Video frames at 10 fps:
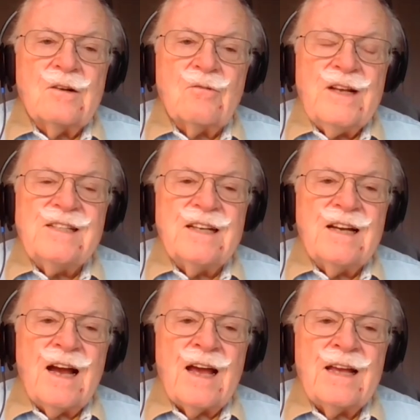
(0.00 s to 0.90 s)
crazy
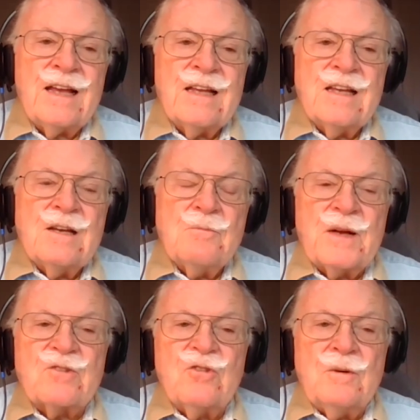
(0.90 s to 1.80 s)
guy.
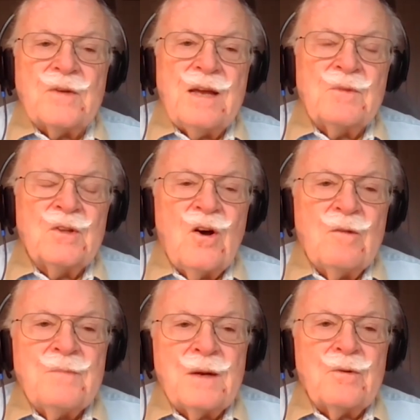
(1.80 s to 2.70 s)
But Trump came
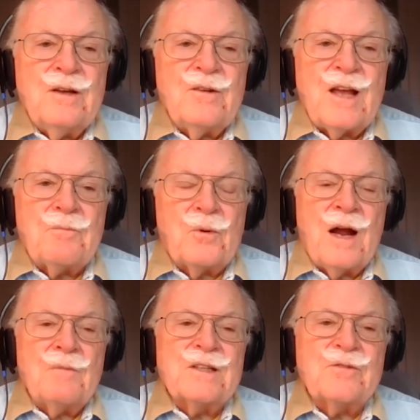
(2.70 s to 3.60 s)
along. Remember, he
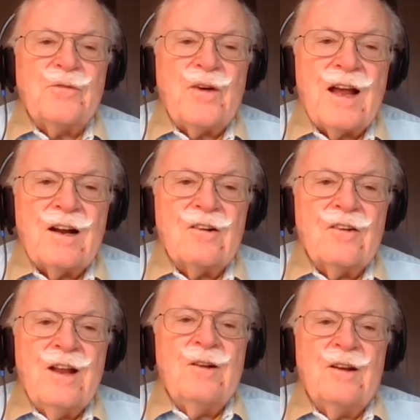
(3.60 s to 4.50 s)
promised
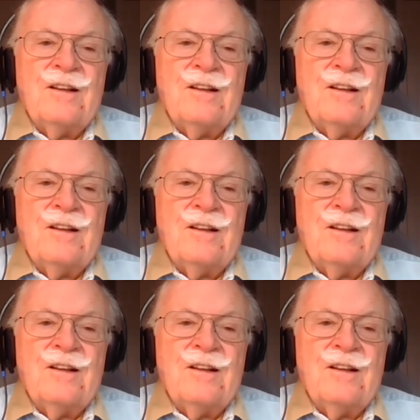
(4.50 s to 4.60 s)
fire